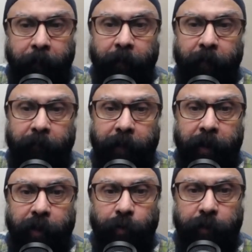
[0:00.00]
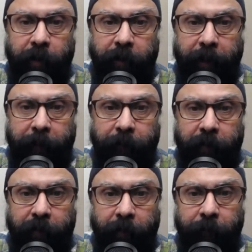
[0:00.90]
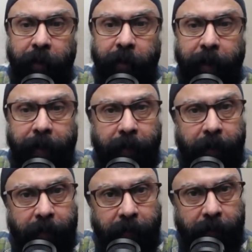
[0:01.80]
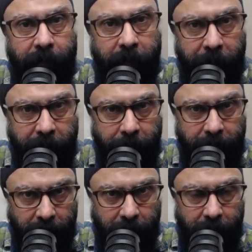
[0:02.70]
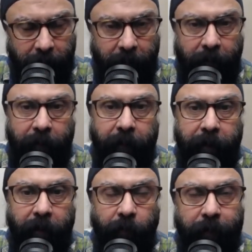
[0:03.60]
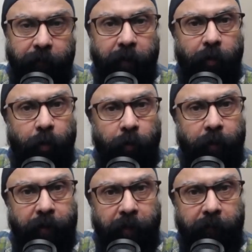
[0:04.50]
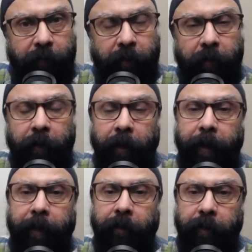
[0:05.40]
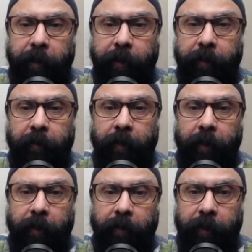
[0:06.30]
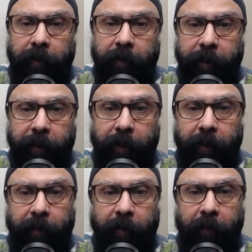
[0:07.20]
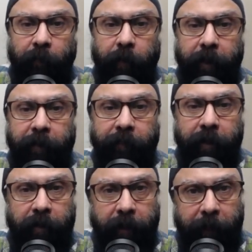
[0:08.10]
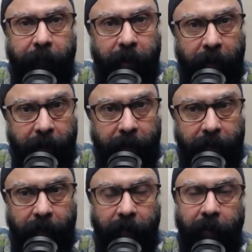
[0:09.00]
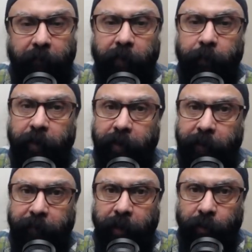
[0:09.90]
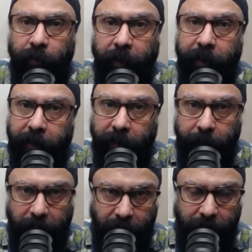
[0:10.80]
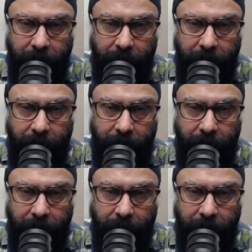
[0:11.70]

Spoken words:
When the user types something and clicks this submit button, the request will go to the server, and there this data, whatever is typed here, will be saved into the database.